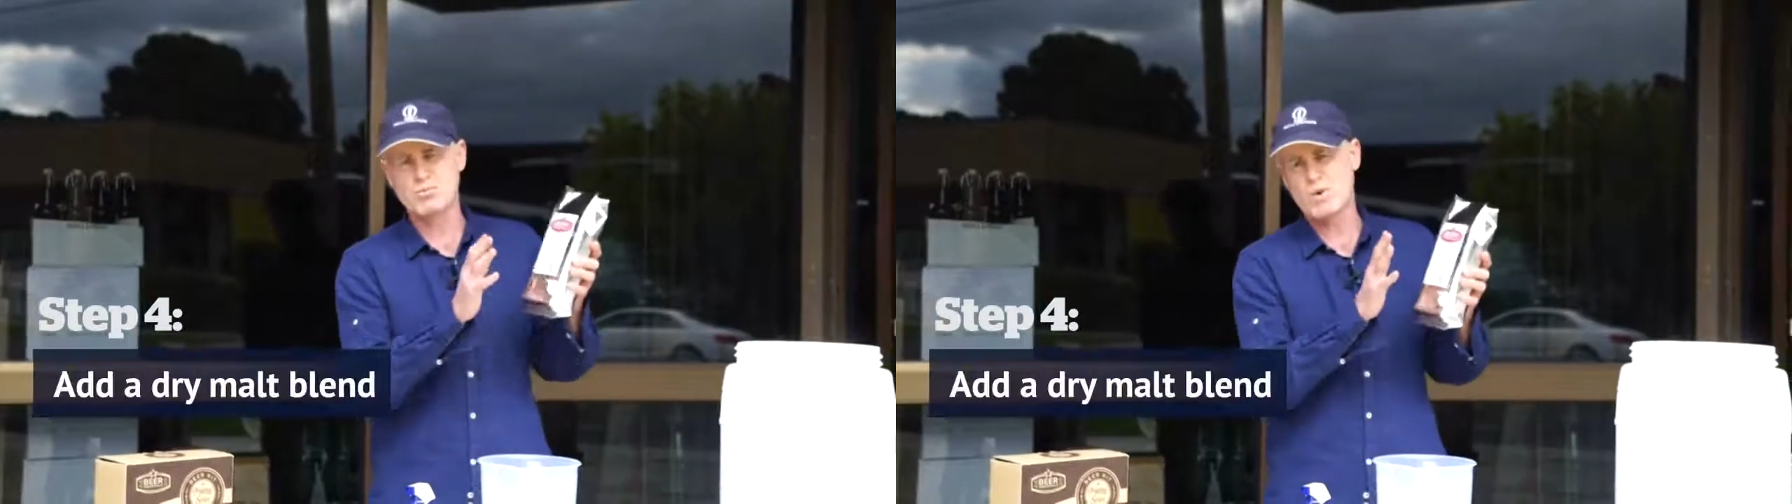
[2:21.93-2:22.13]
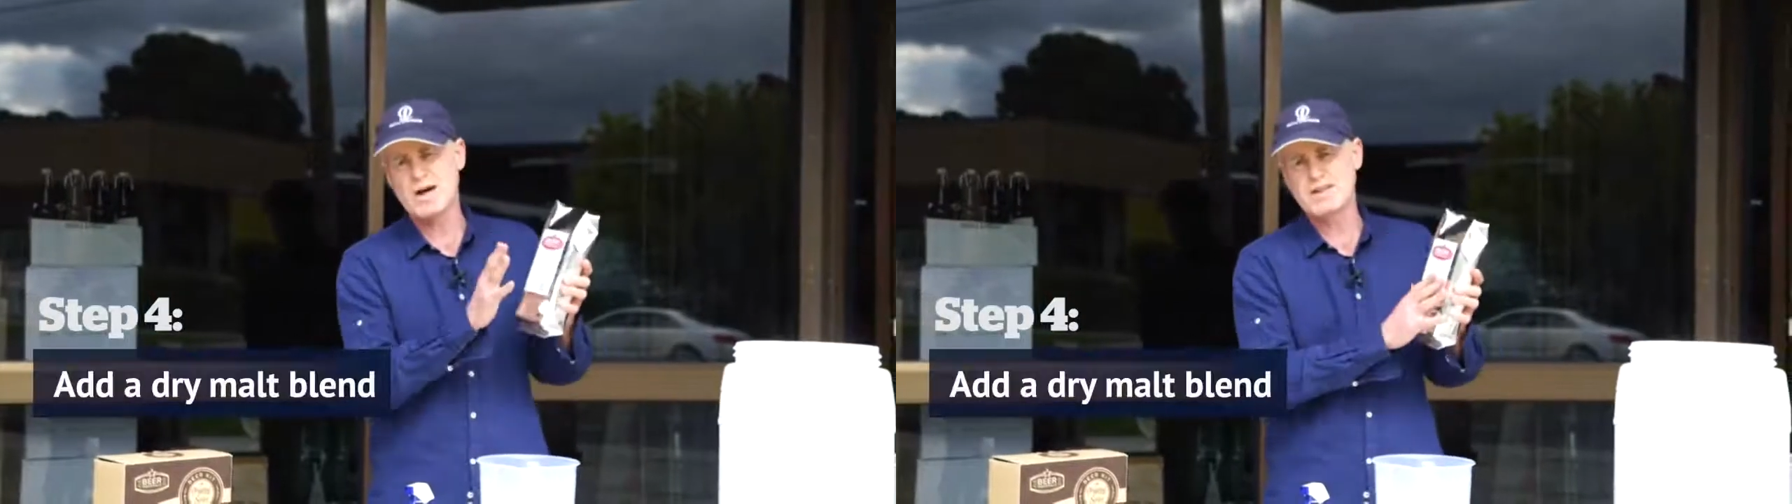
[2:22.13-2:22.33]

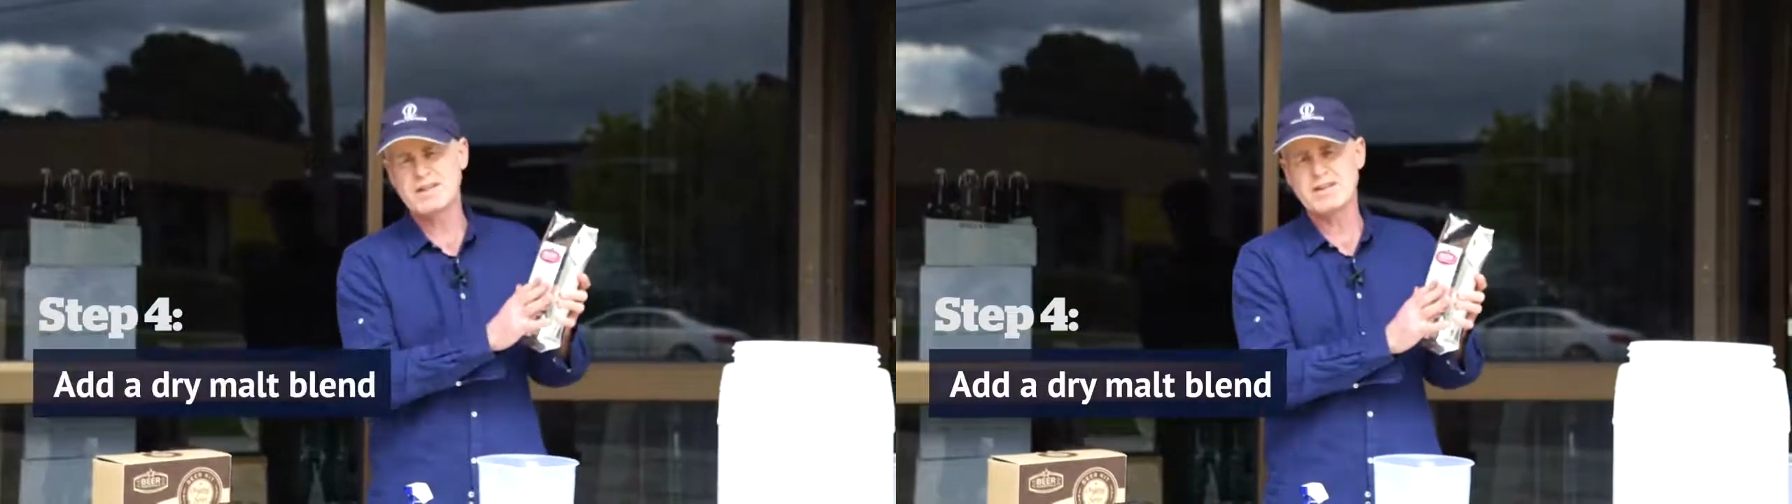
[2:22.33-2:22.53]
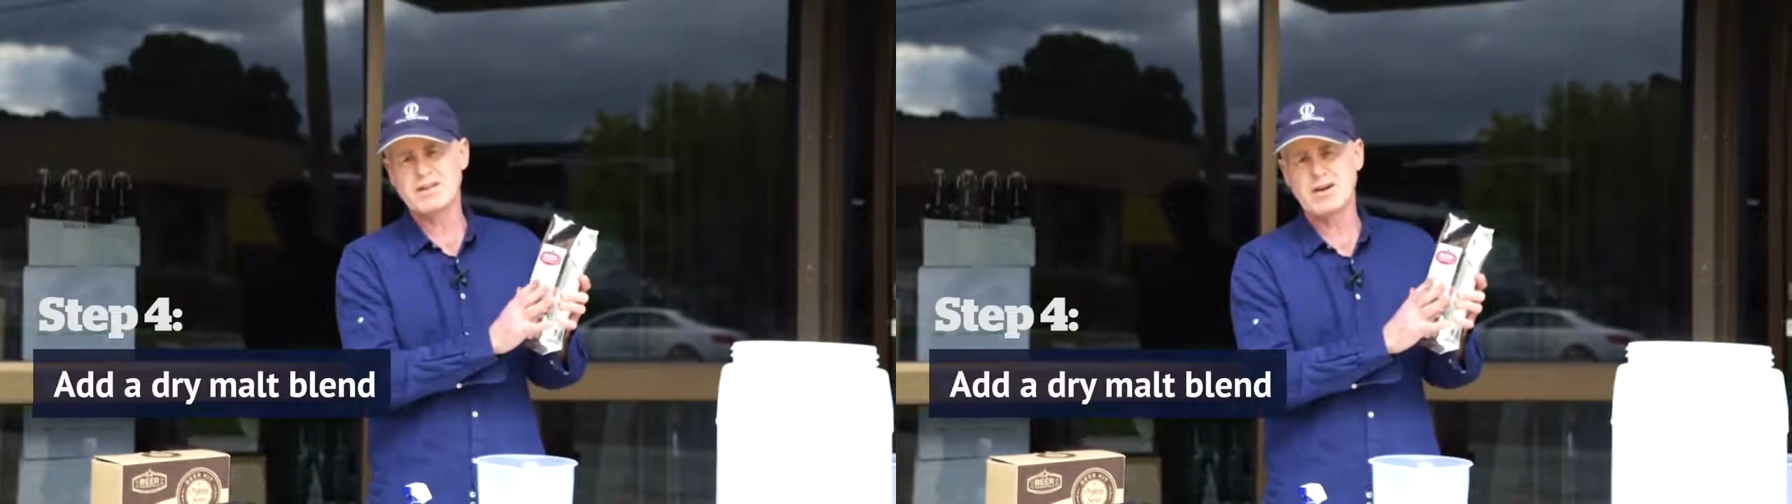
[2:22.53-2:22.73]
1
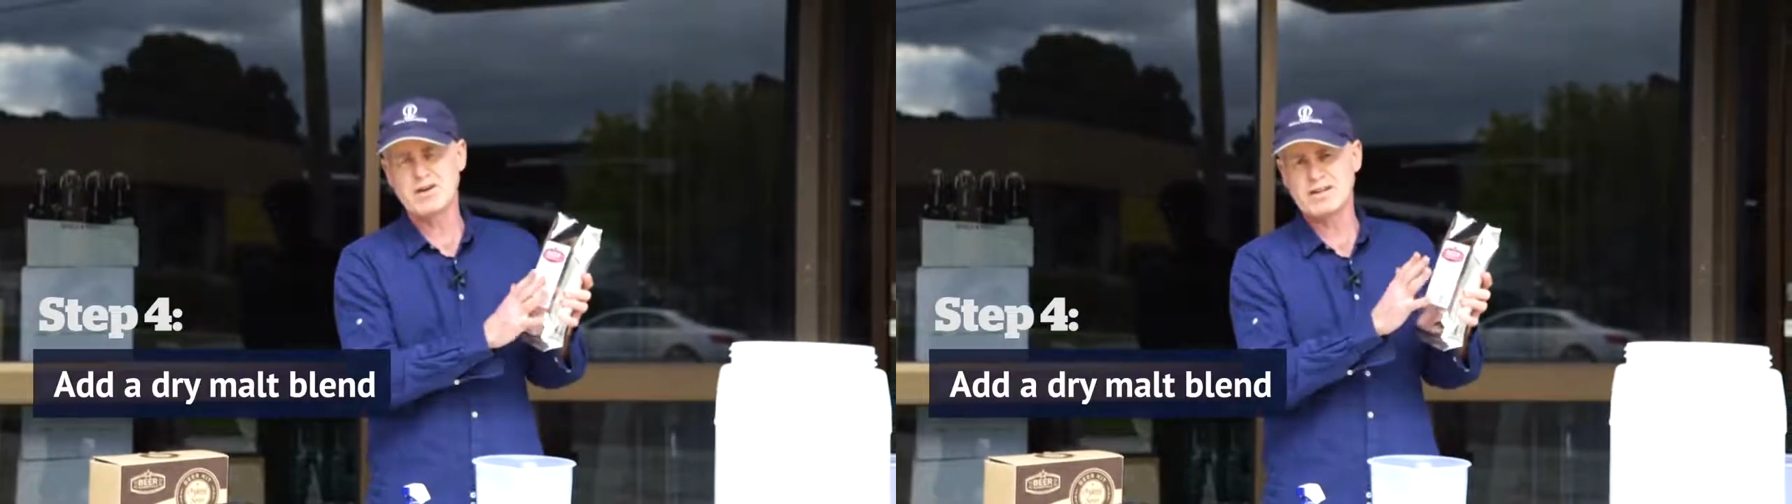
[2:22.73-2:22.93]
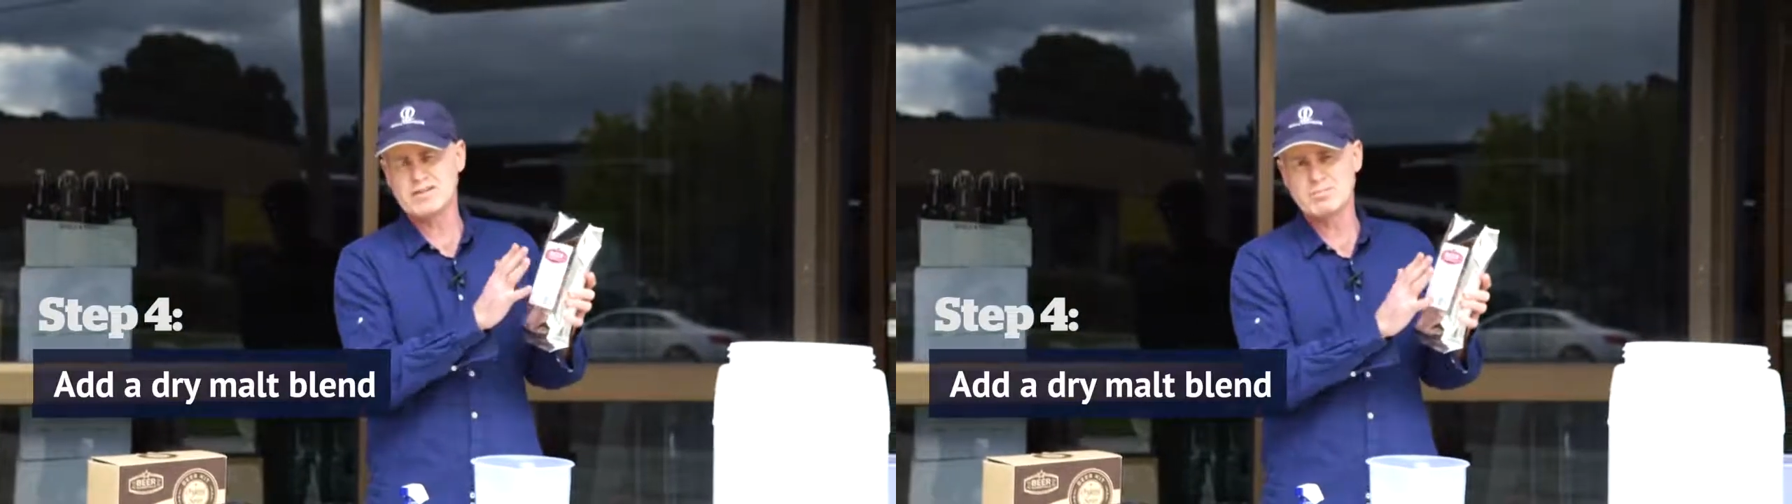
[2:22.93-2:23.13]

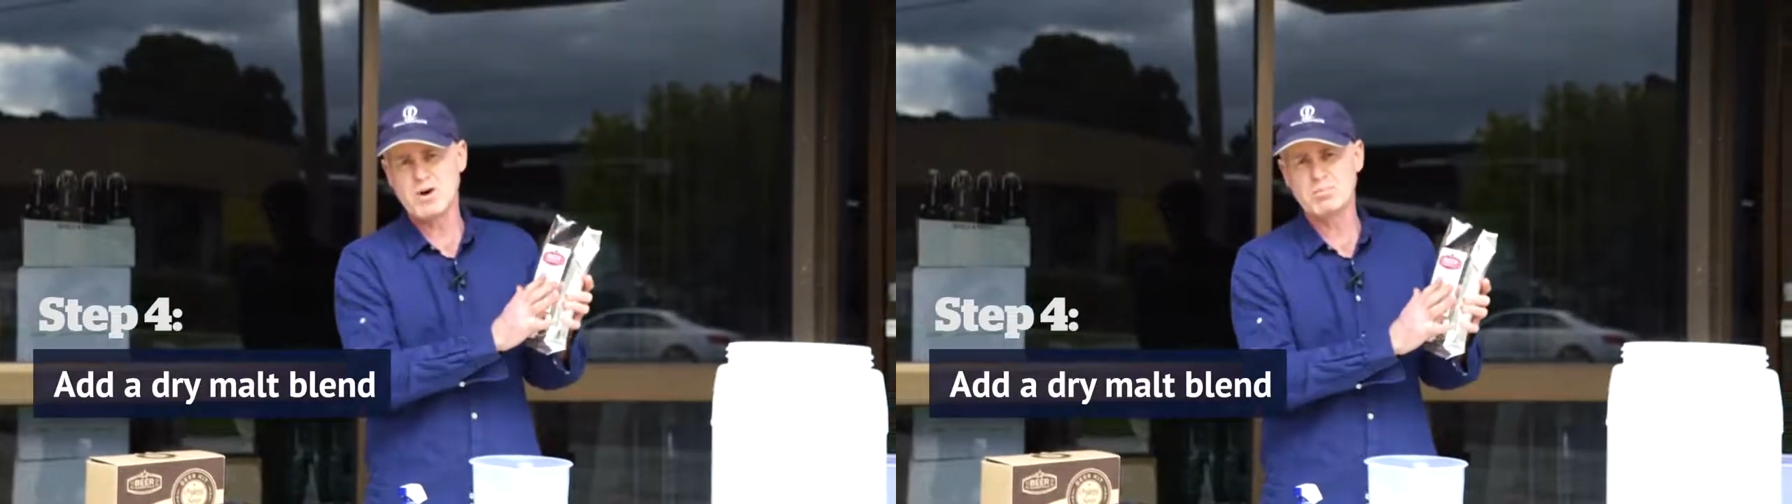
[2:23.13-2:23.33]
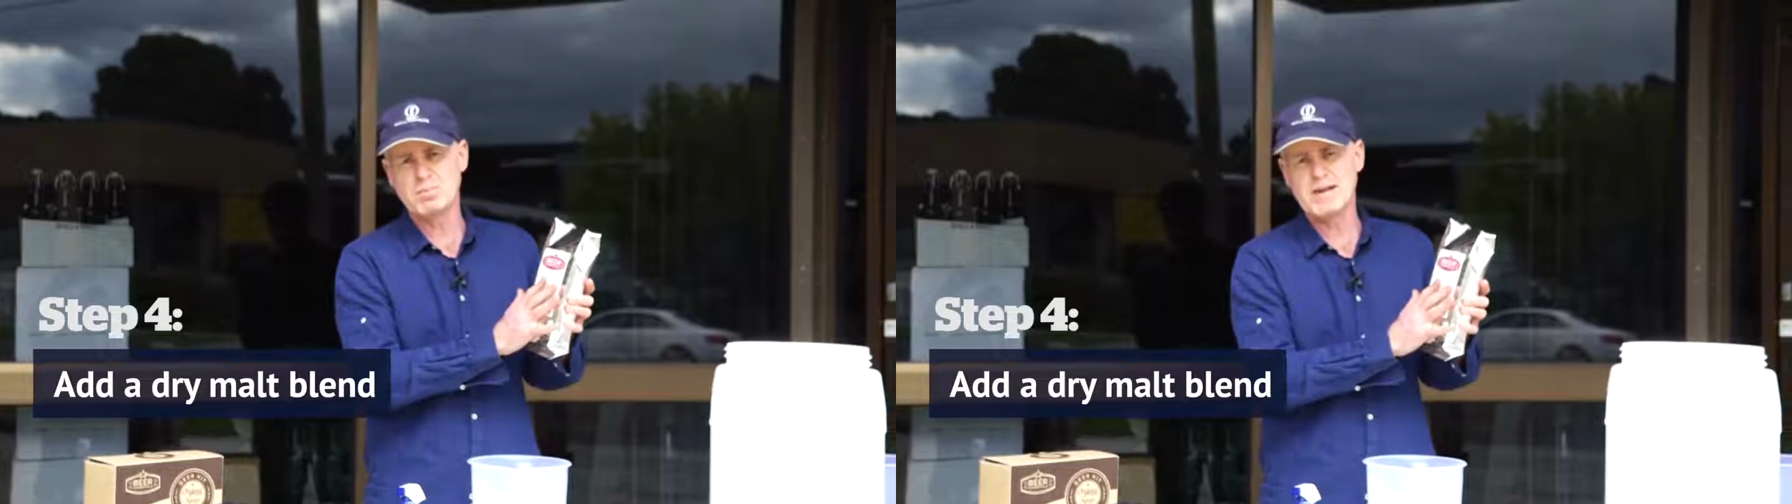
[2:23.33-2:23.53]
kilo, it's a
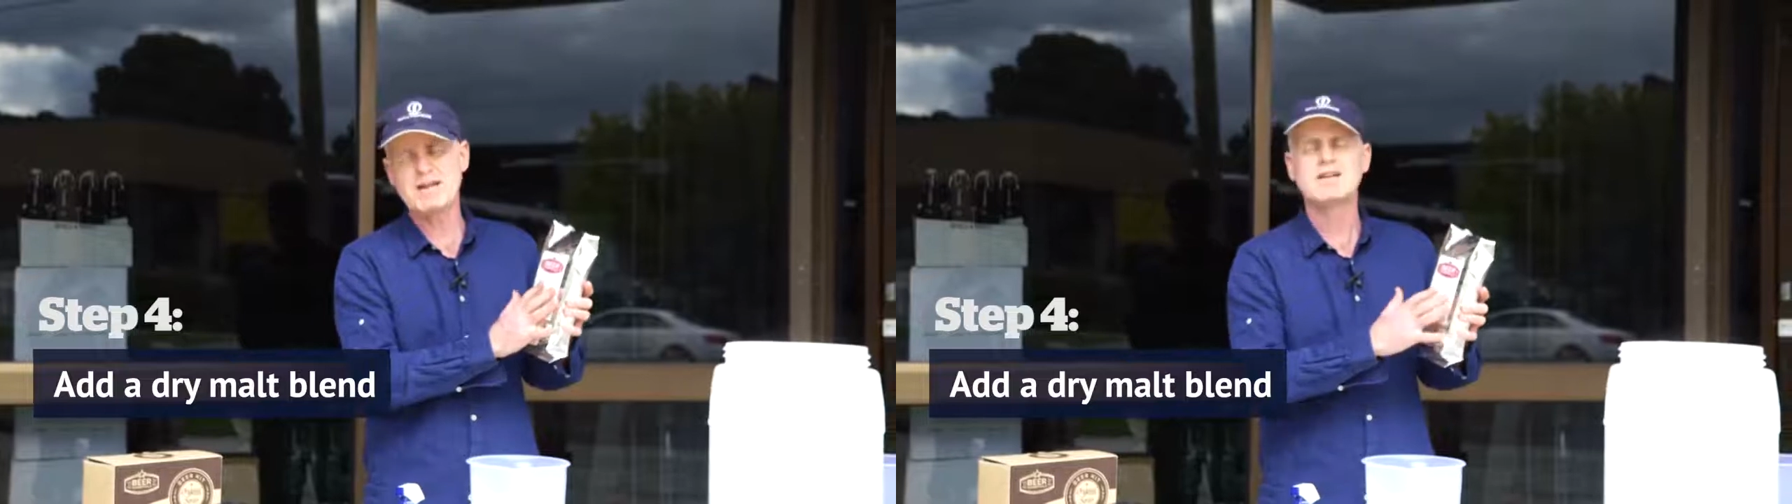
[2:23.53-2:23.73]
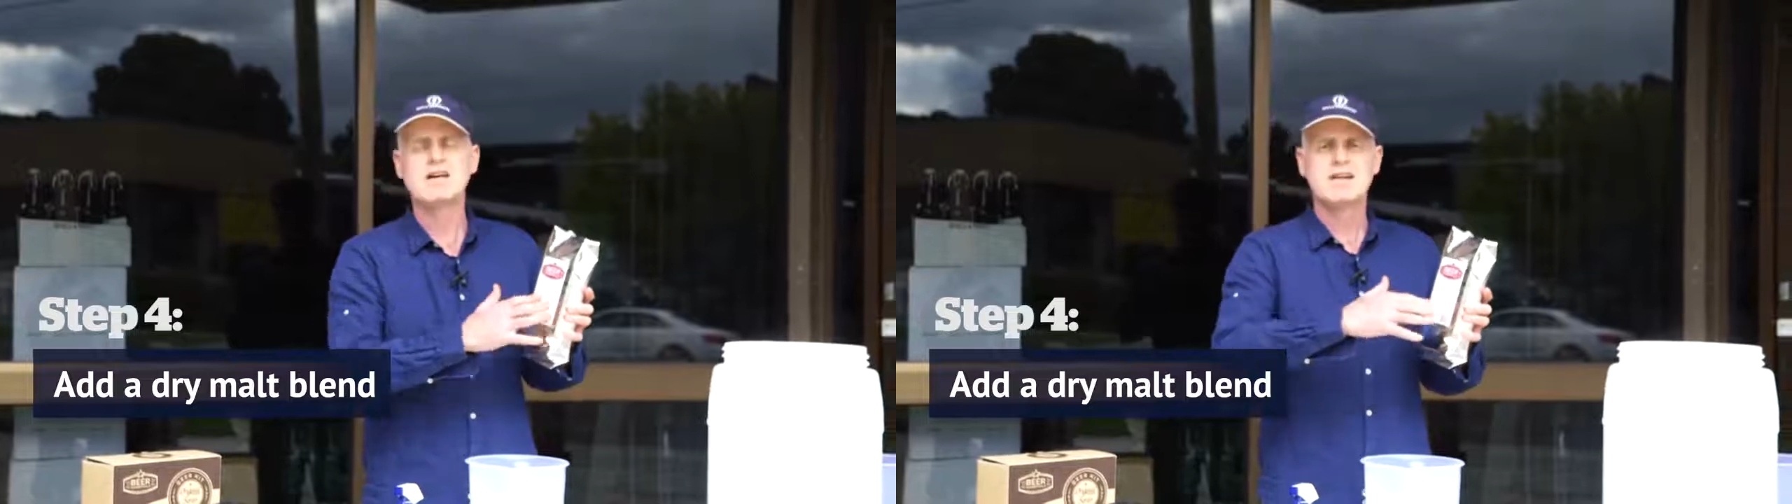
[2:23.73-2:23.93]
malt blend.